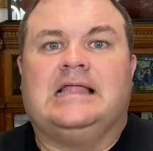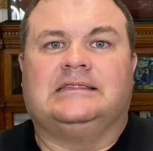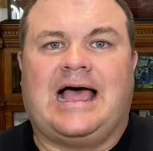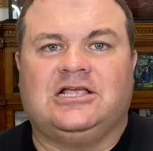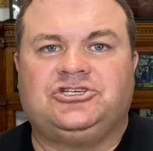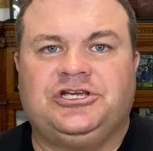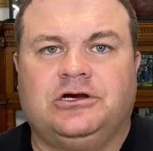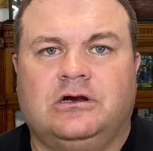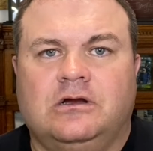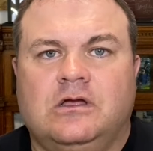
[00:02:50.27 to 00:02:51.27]
Last
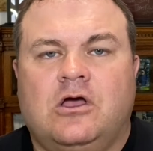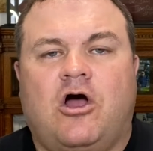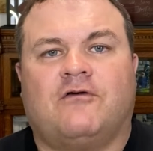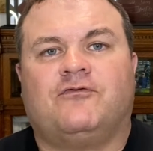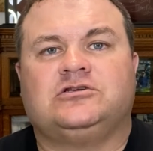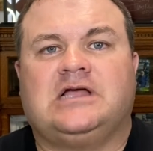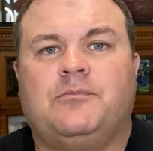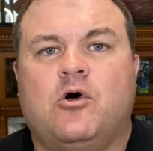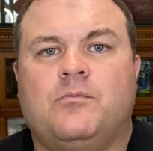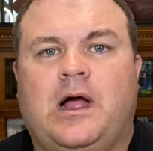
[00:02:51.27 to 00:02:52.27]
year, our
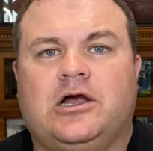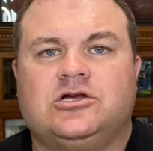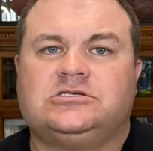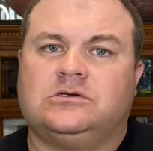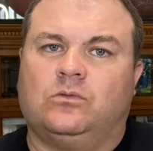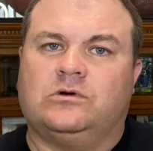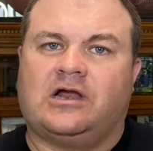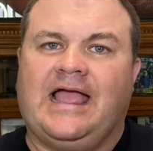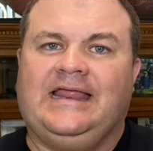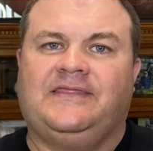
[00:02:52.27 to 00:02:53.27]
first-time home buyers
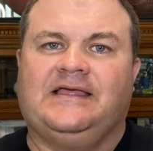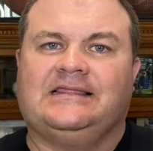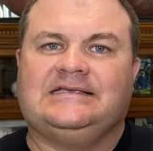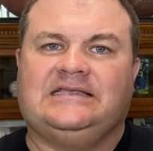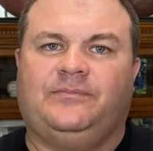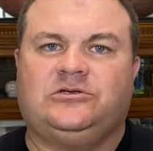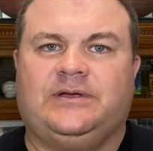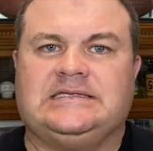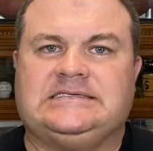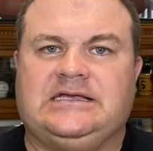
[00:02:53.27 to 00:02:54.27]
were anything listed
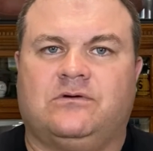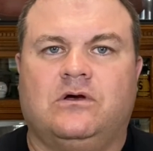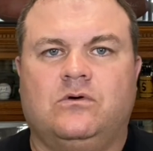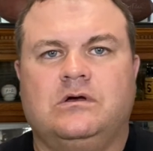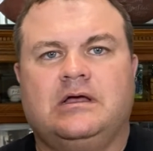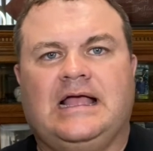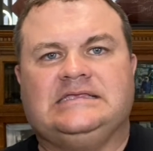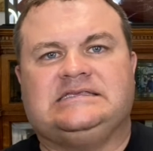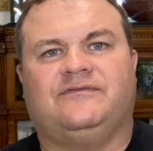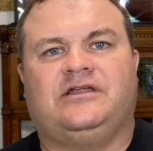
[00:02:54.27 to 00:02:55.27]
between $0
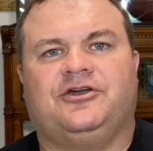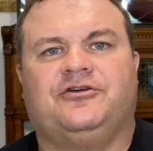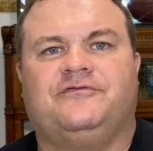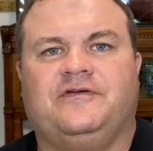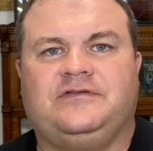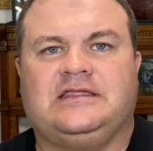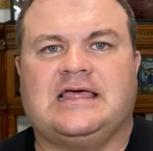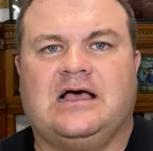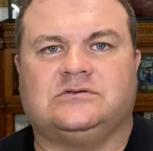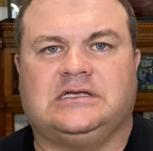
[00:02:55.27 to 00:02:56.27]
and
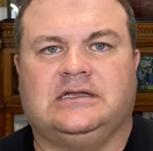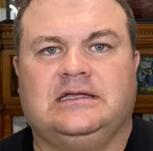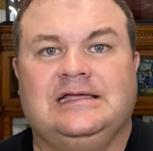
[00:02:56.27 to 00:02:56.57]
$750,000.